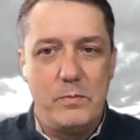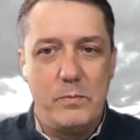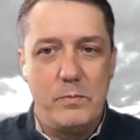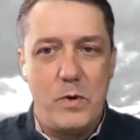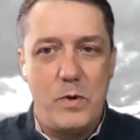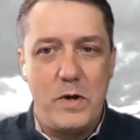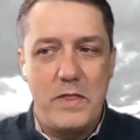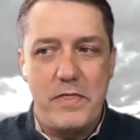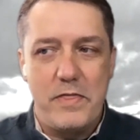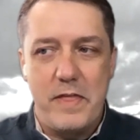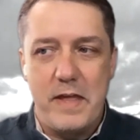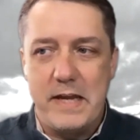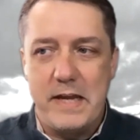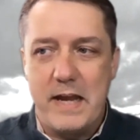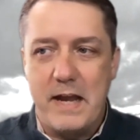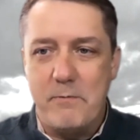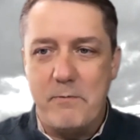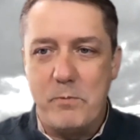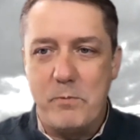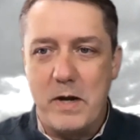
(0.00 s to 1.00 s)
one thing
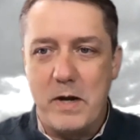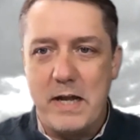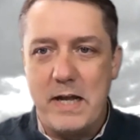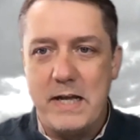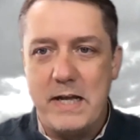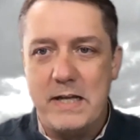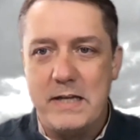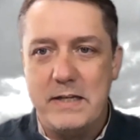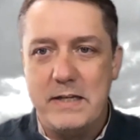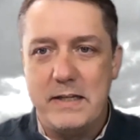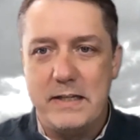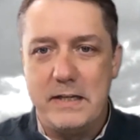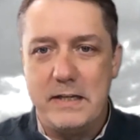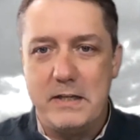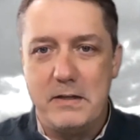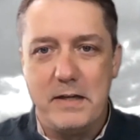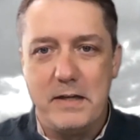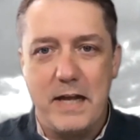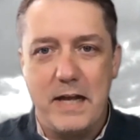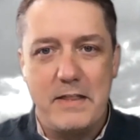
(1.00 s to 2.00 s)
I've read,
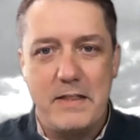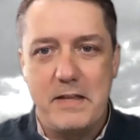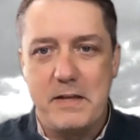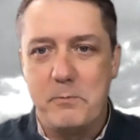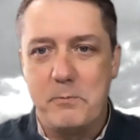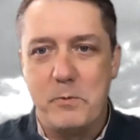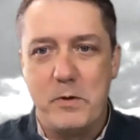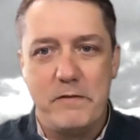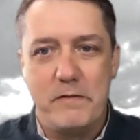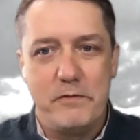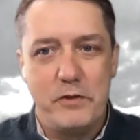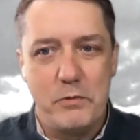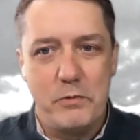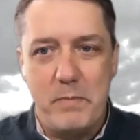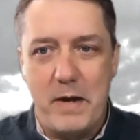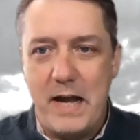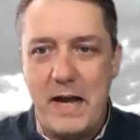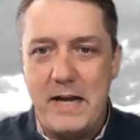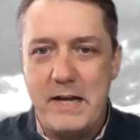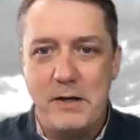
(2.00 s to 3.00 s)
and I think one of your
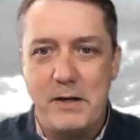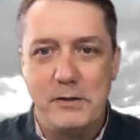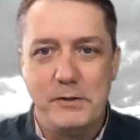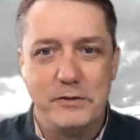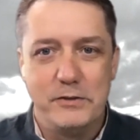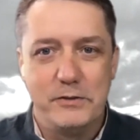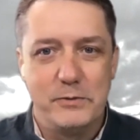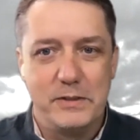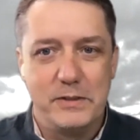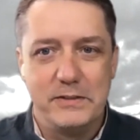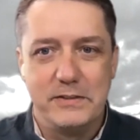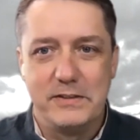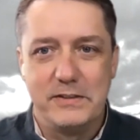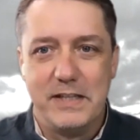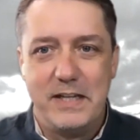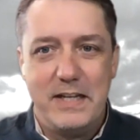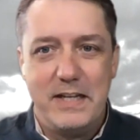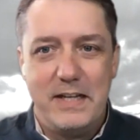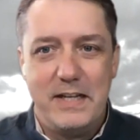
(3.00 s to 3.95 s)
bios was